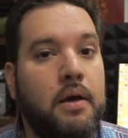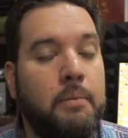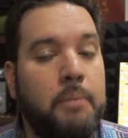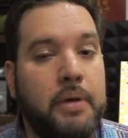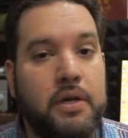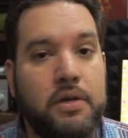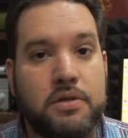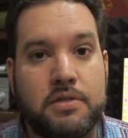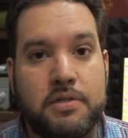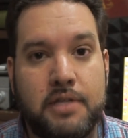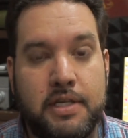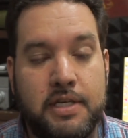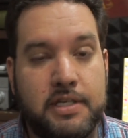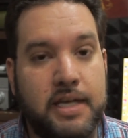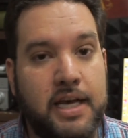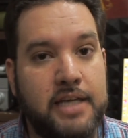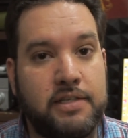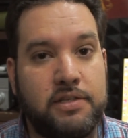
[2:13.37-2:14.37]
because
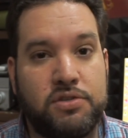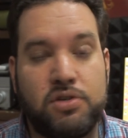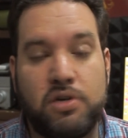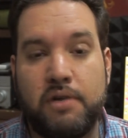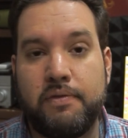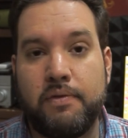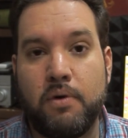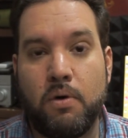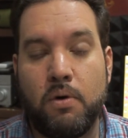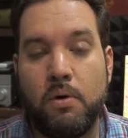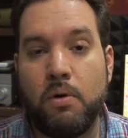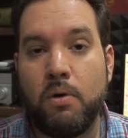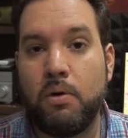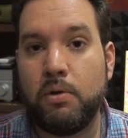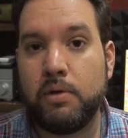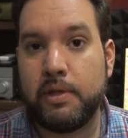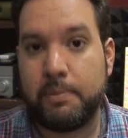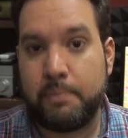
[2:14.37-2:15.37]
these guys deserve
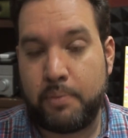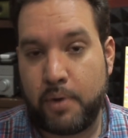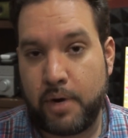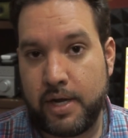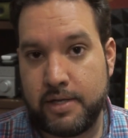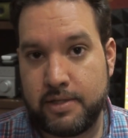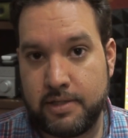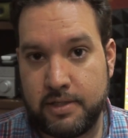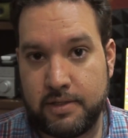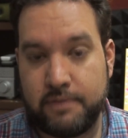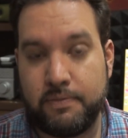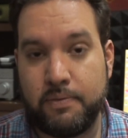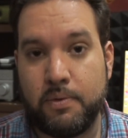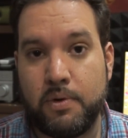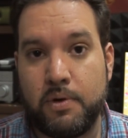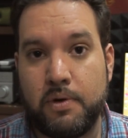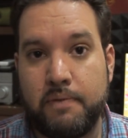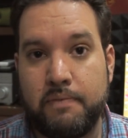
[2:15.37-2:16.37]
all the praises
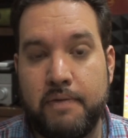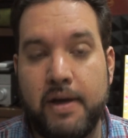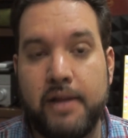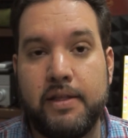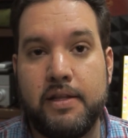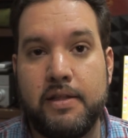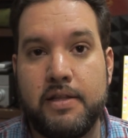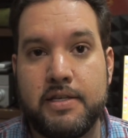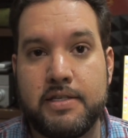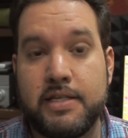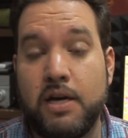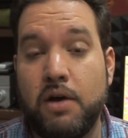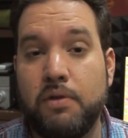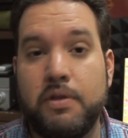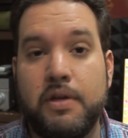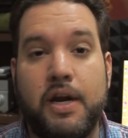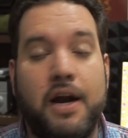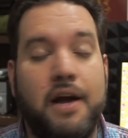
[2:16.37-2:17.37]
for finding this
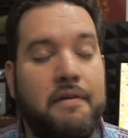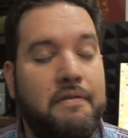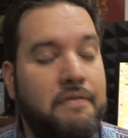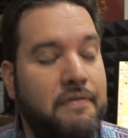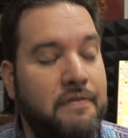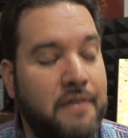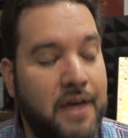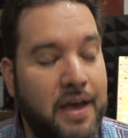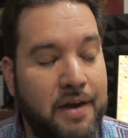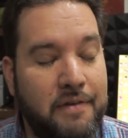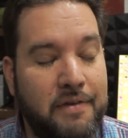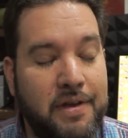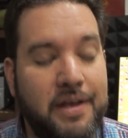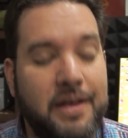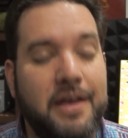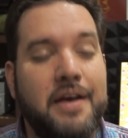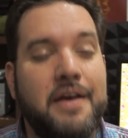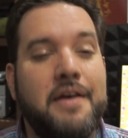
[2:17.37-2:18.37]
out. They are
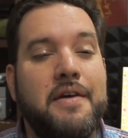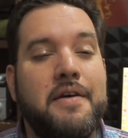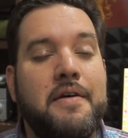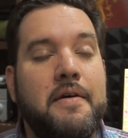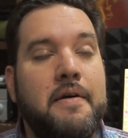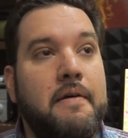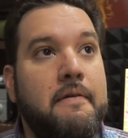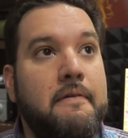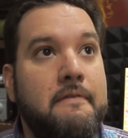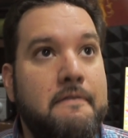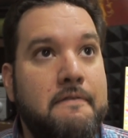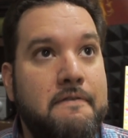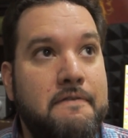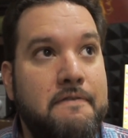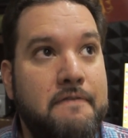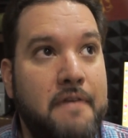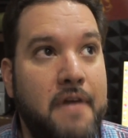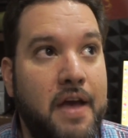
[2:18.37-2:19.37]
very,
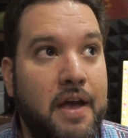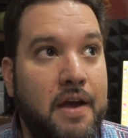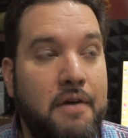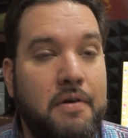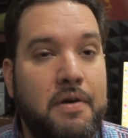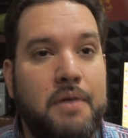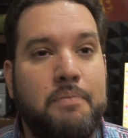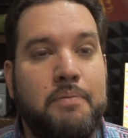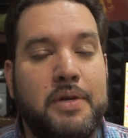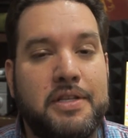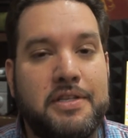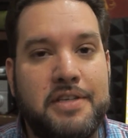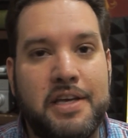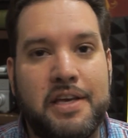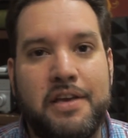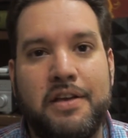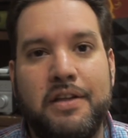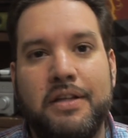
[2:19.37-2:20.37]
very
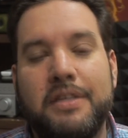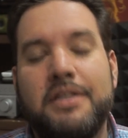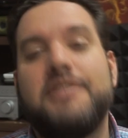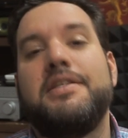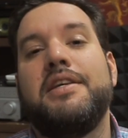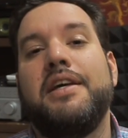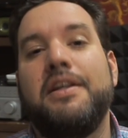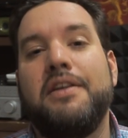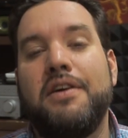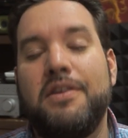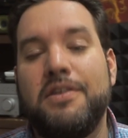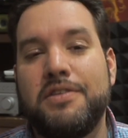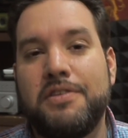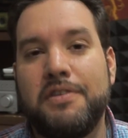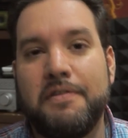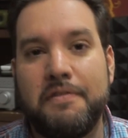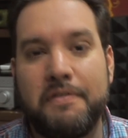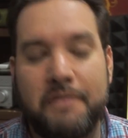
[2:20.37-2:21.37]
meticulous and
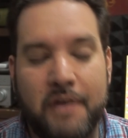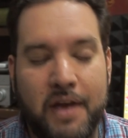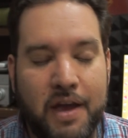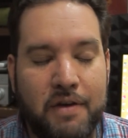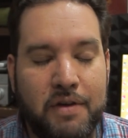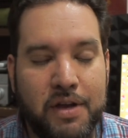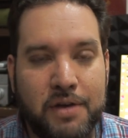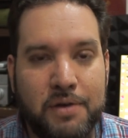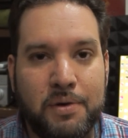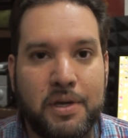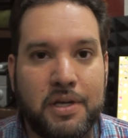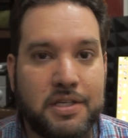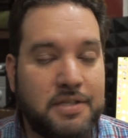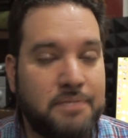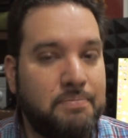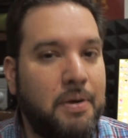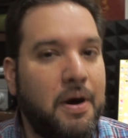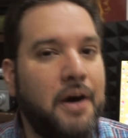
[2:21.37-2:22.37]
also very good at
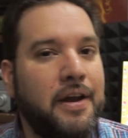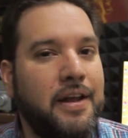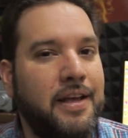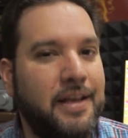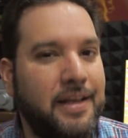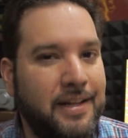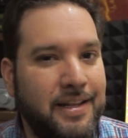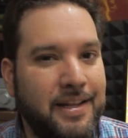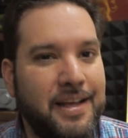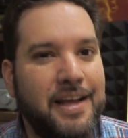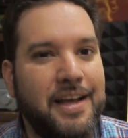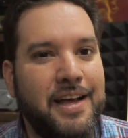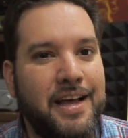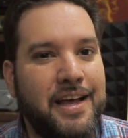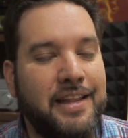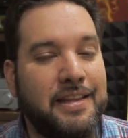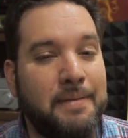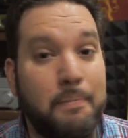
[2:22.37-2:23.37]
spotting
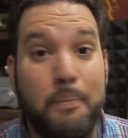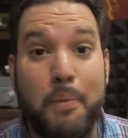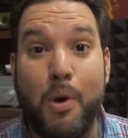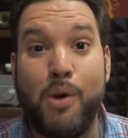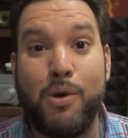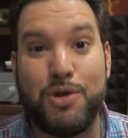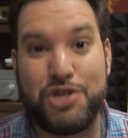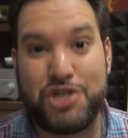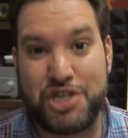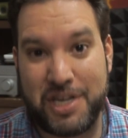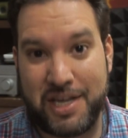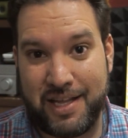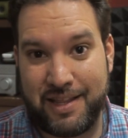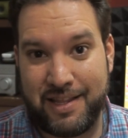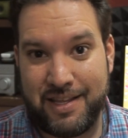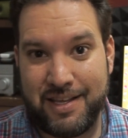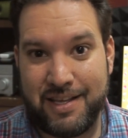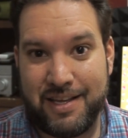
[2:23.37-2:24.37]
the
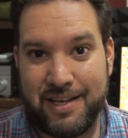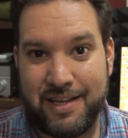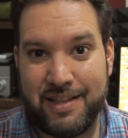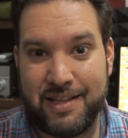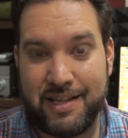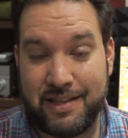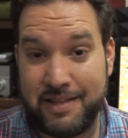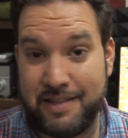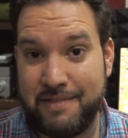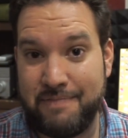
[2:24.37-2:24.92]
bullshit that